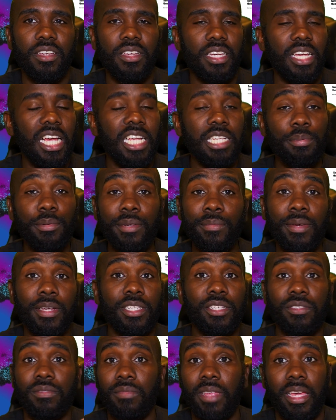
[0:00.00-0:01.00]
it's pretty
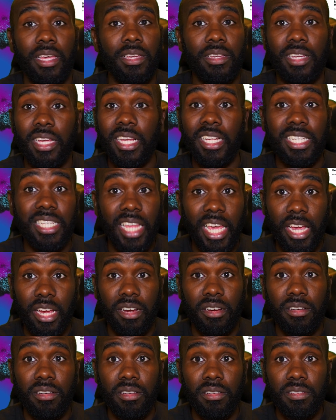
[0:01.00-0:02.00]
much like it's
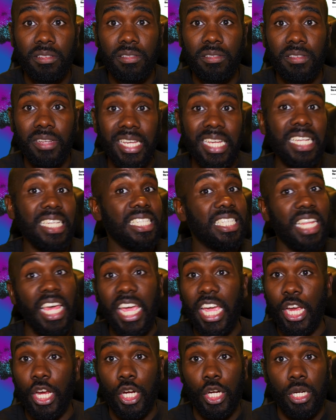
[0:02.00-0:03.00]
there. It's
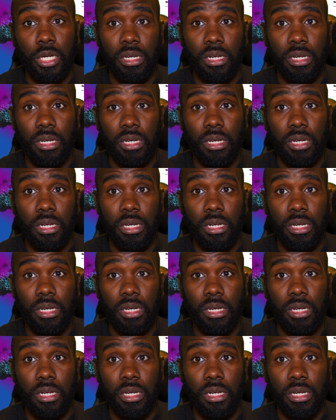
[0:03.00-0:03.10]
there.